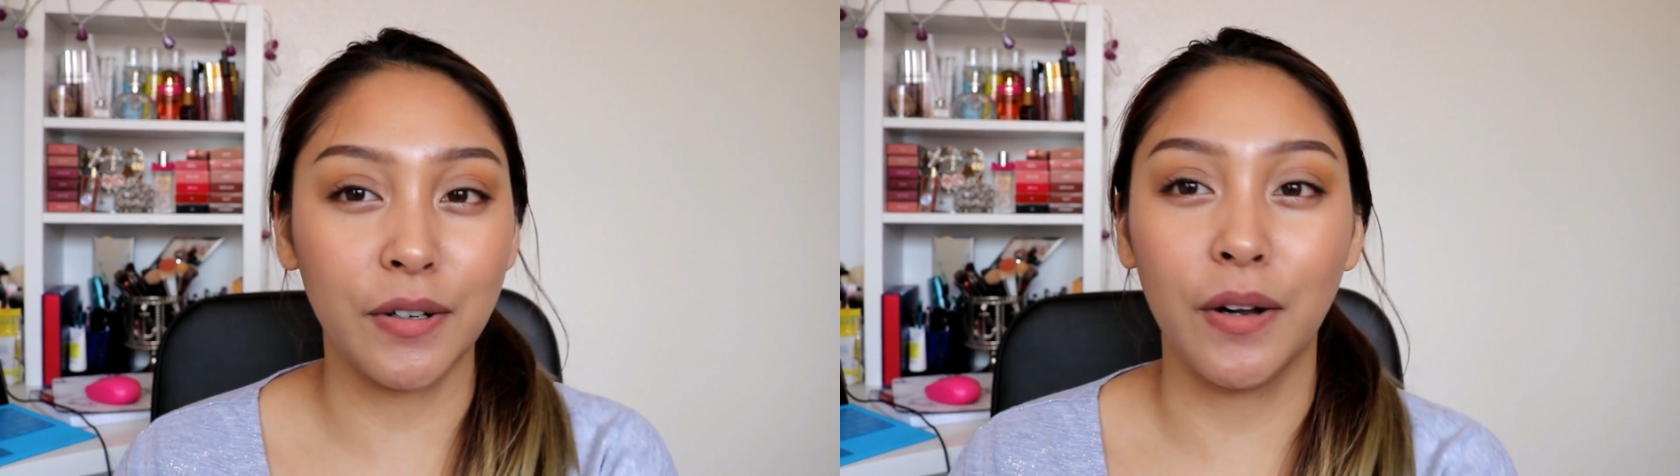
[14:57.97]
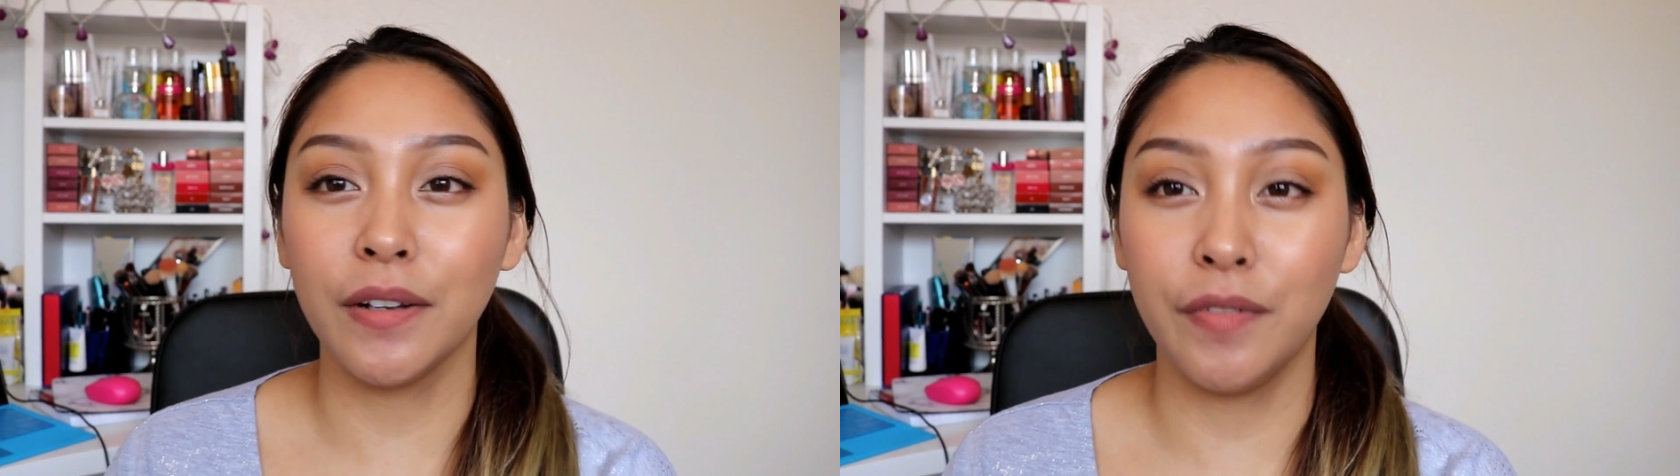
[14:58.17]

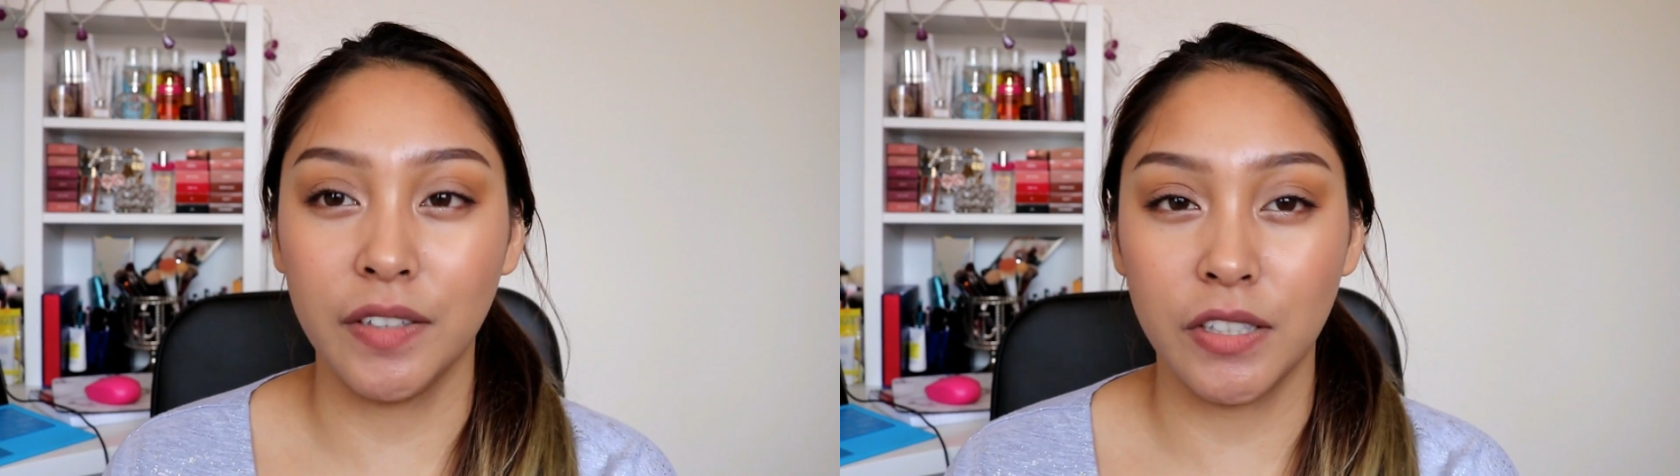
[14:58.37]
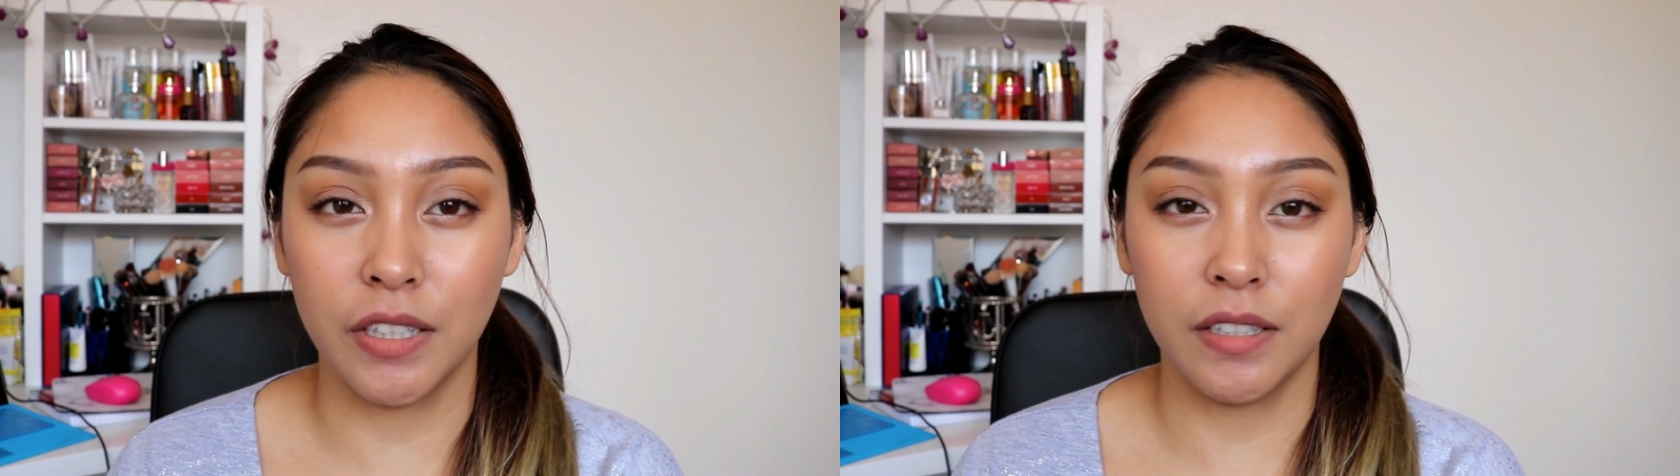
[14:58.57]
I don't know
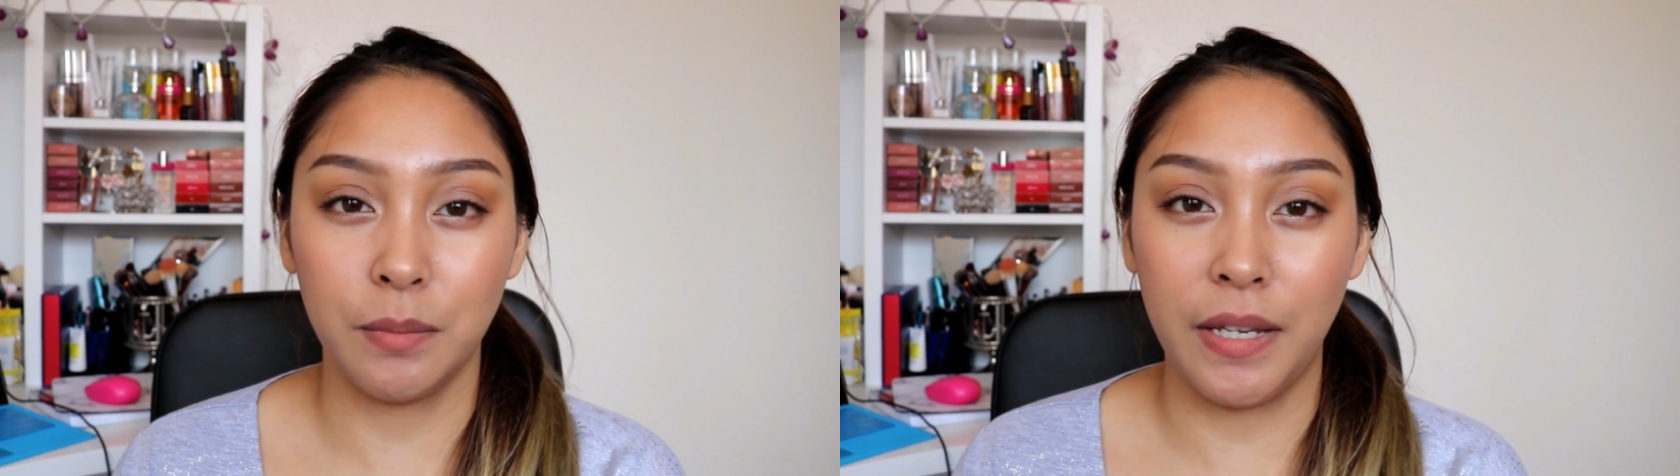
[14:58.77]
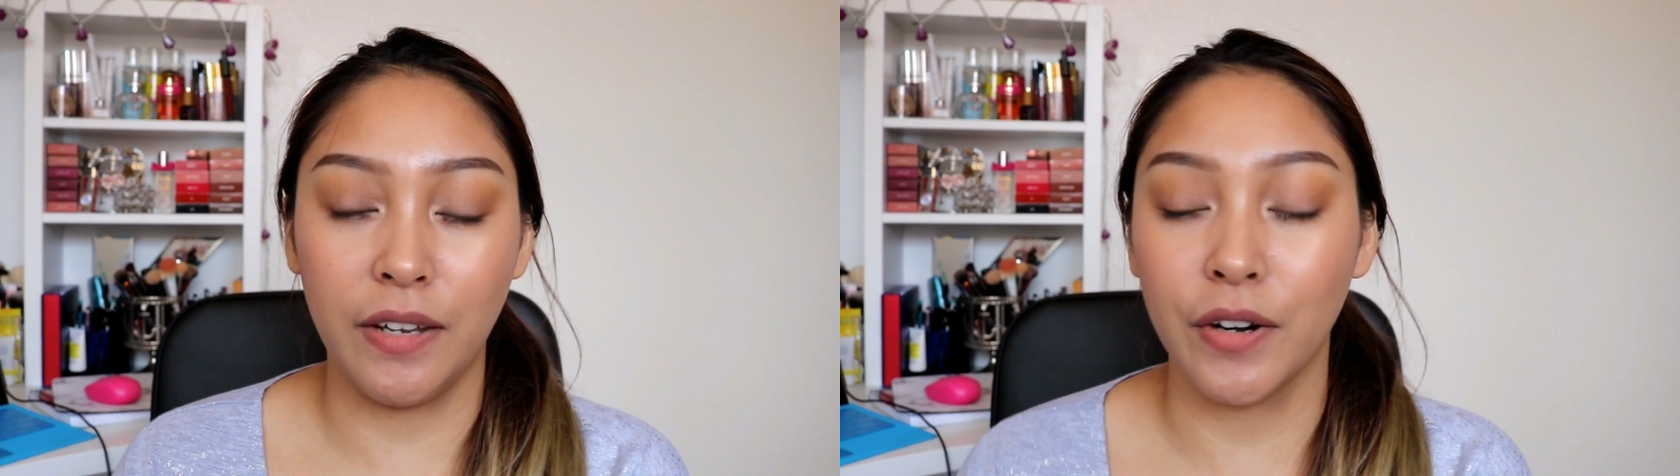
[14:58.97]
if it's
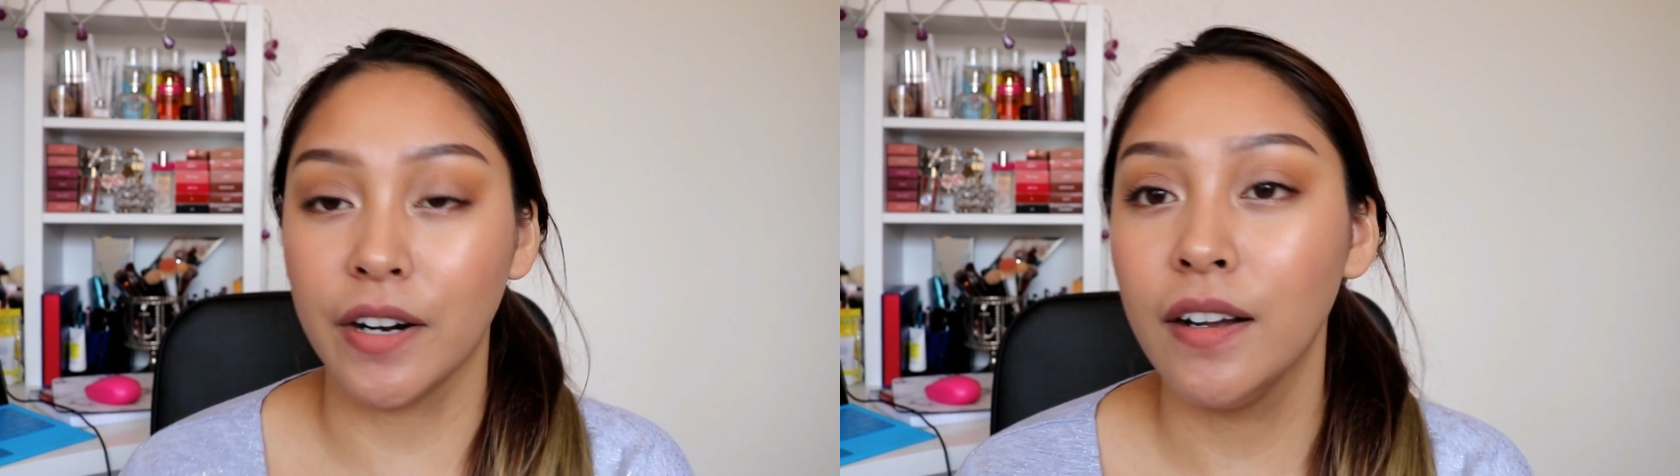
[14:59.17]
just me